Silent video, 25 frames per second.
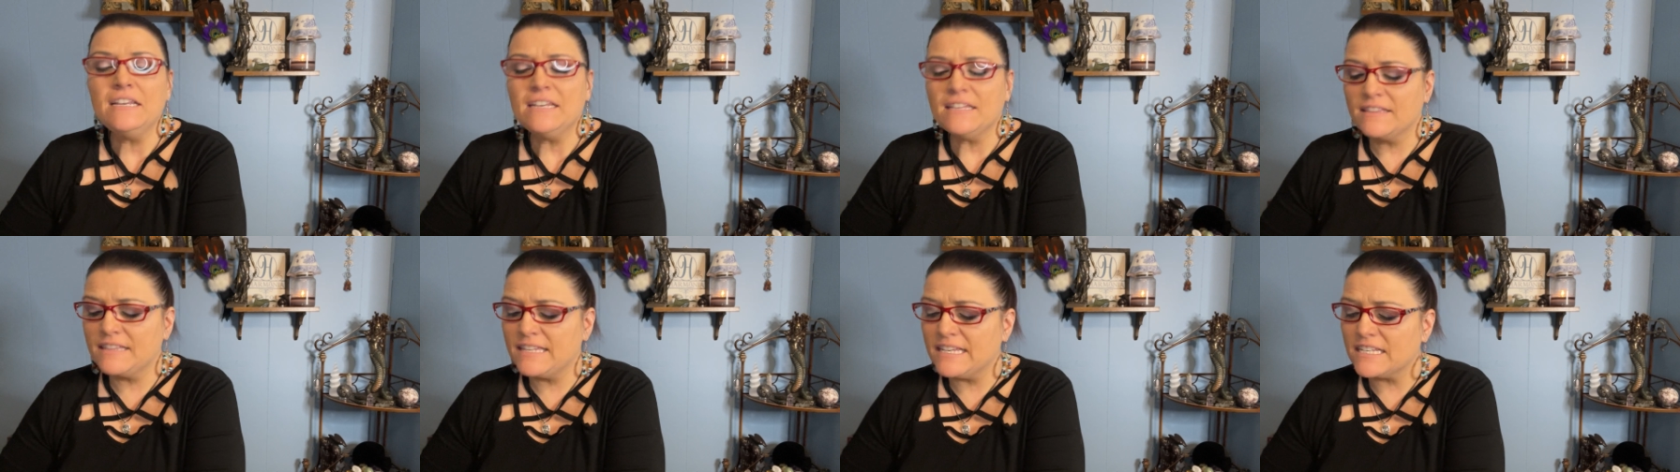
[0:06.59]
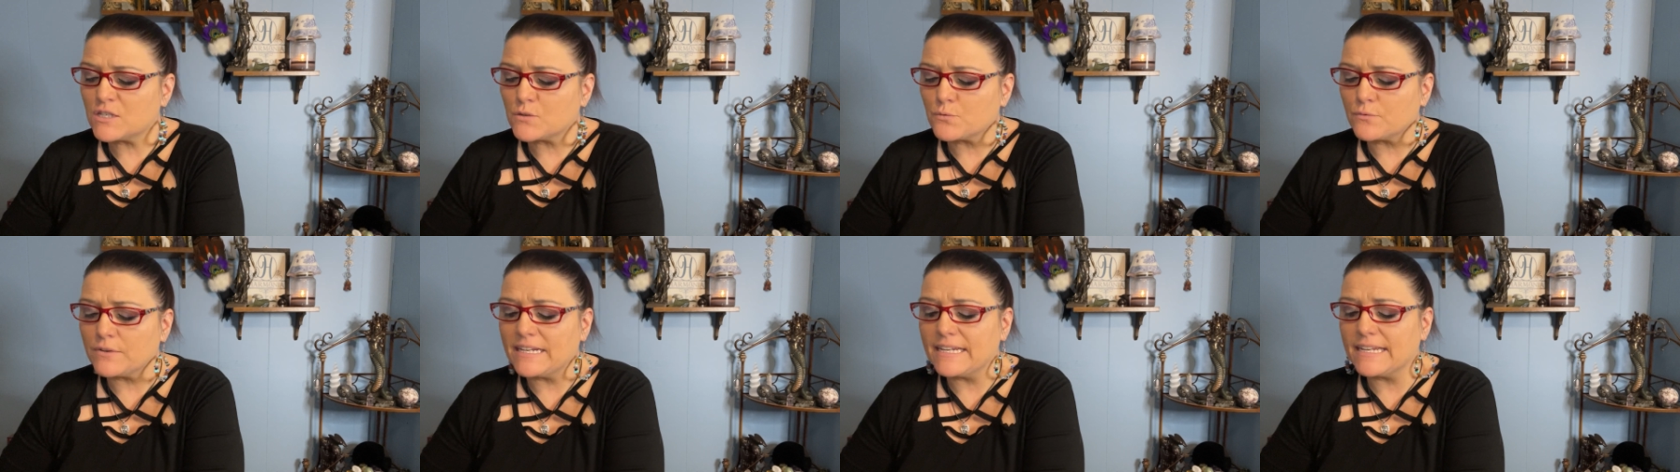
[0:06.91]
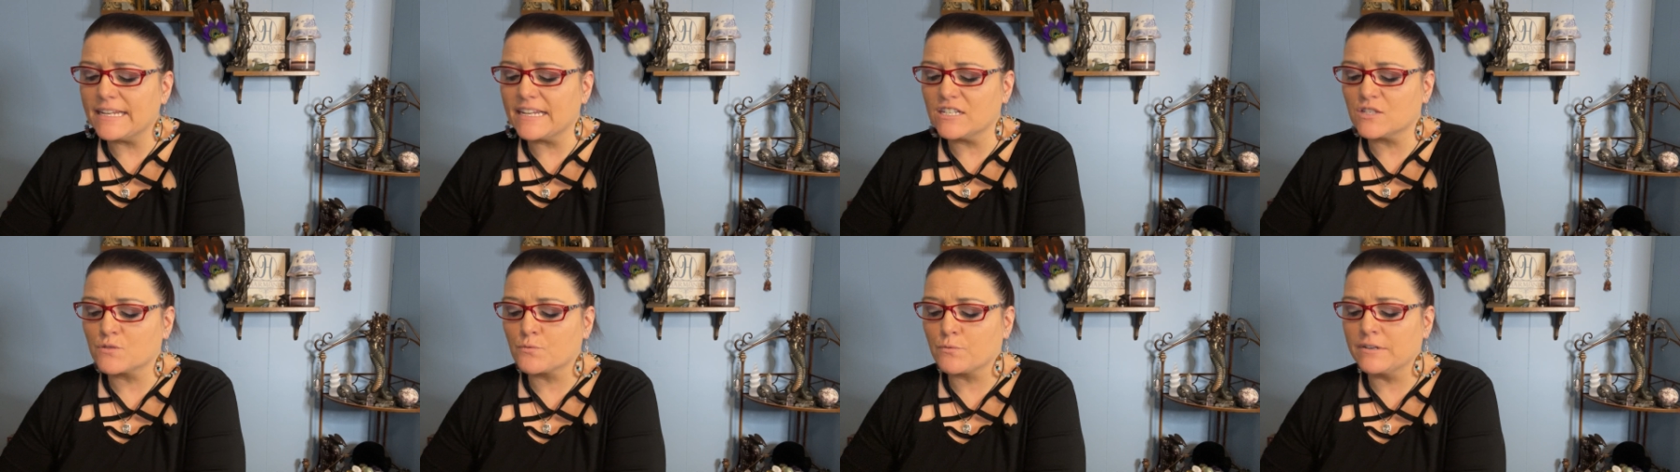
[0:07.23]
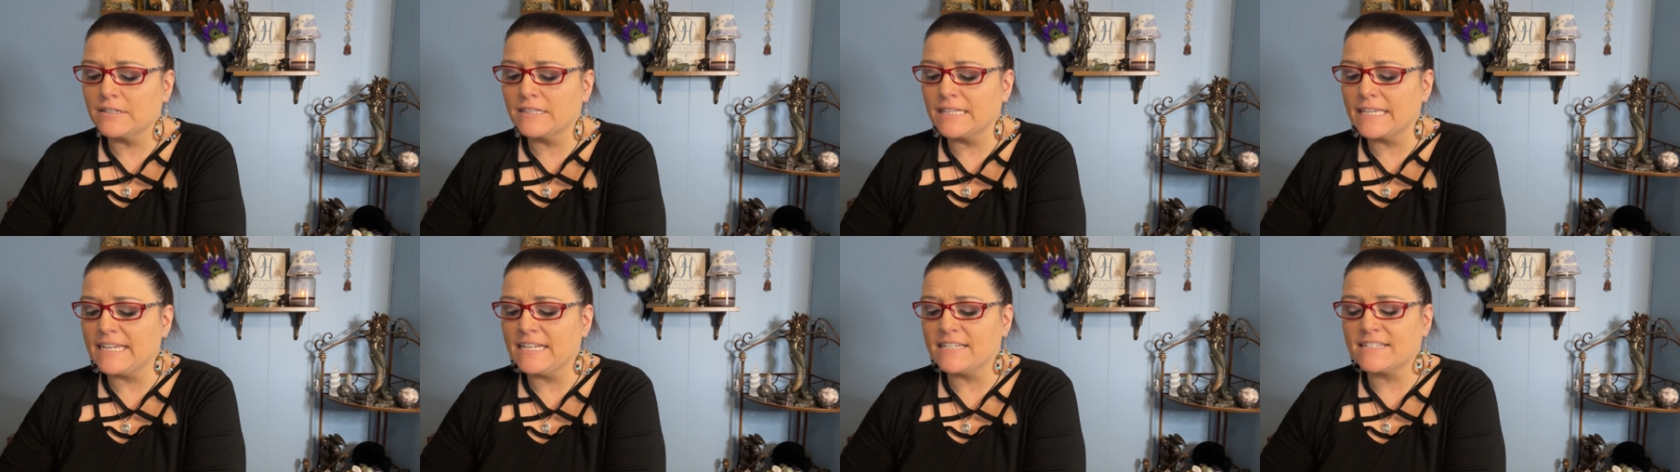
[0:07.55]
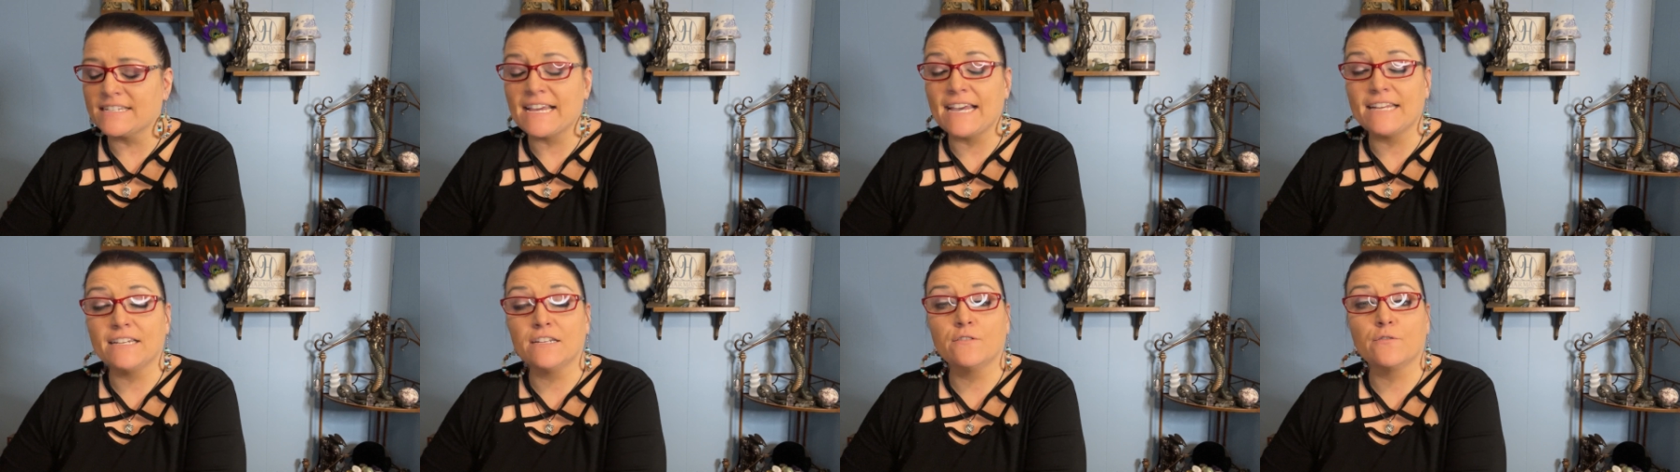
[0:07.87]
This reading is really
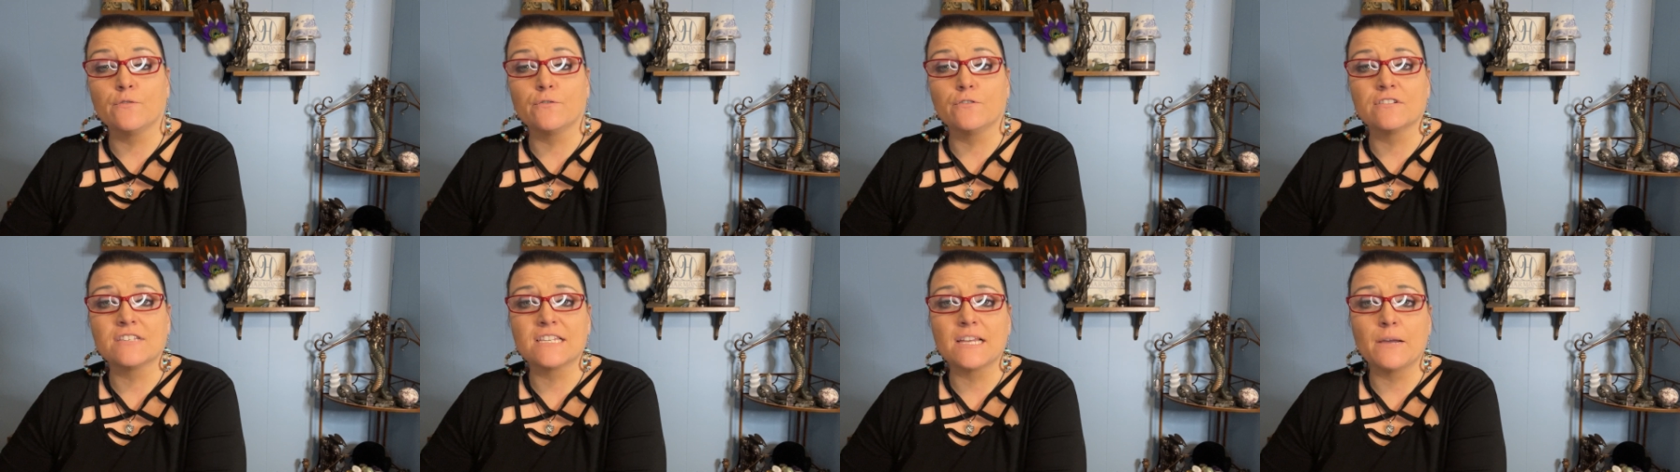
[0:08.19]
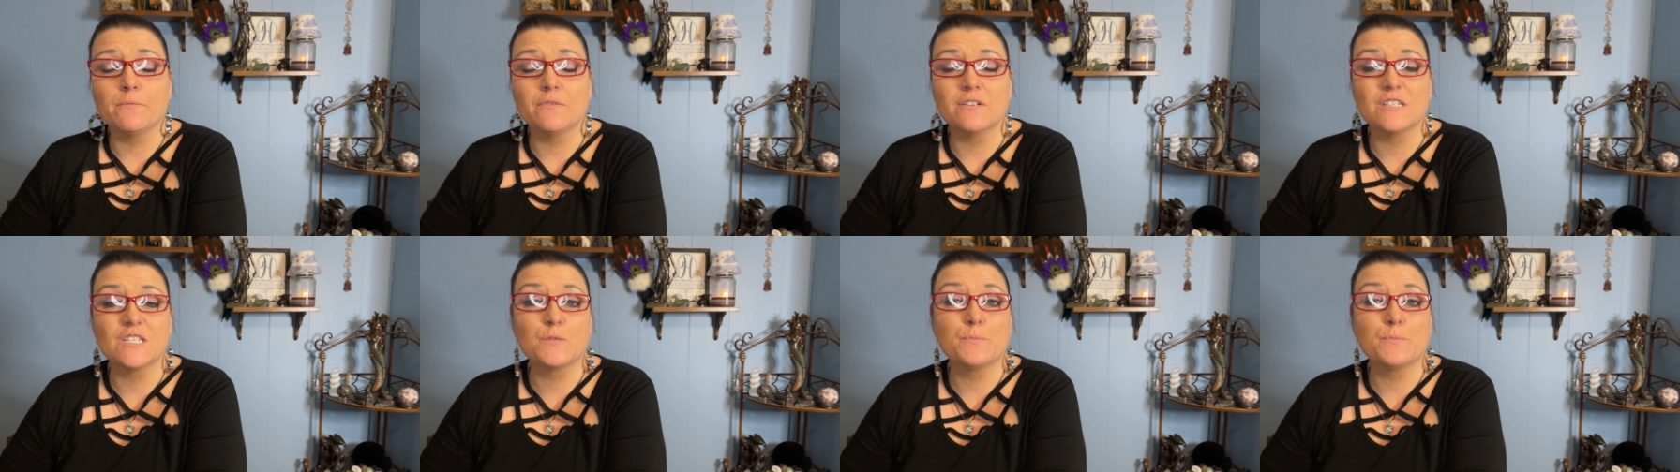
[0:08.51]
intended for someone